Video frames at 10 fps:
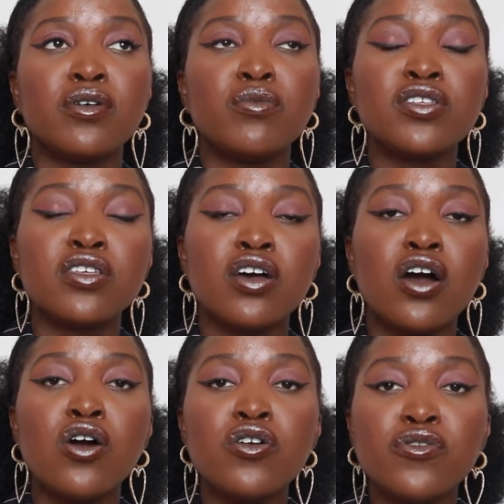was
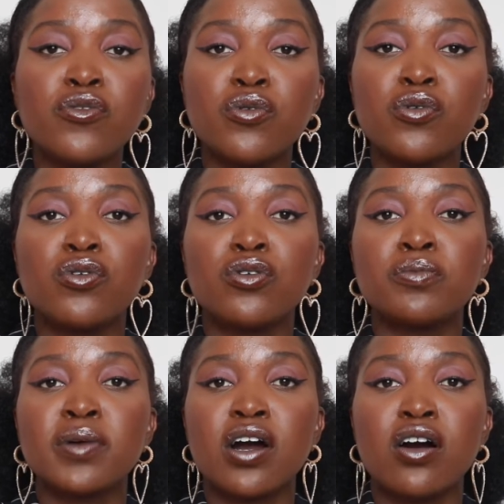overall
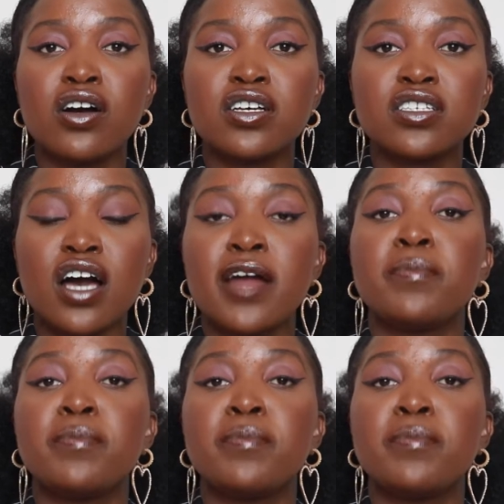because I